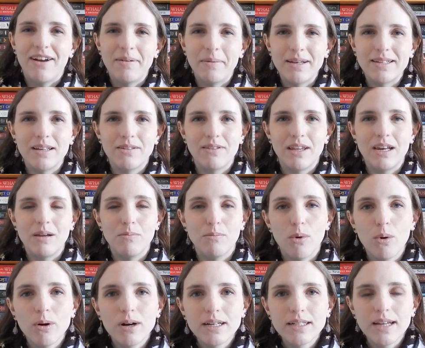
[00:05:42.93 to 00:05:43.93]
find myself getting
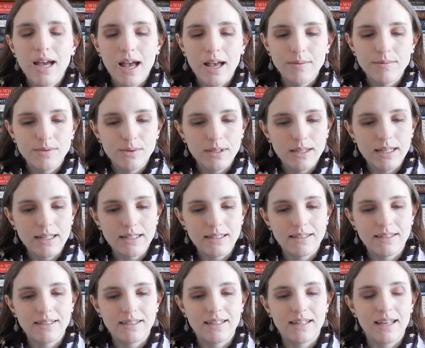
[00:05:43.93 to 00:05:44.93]
bored at times with
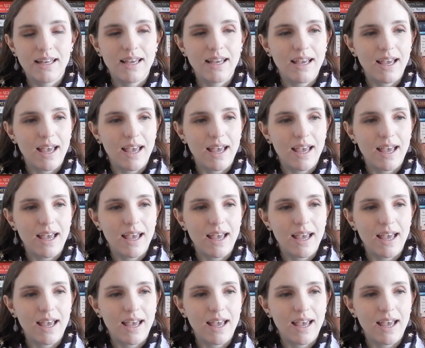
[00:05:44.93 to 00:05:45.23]
this,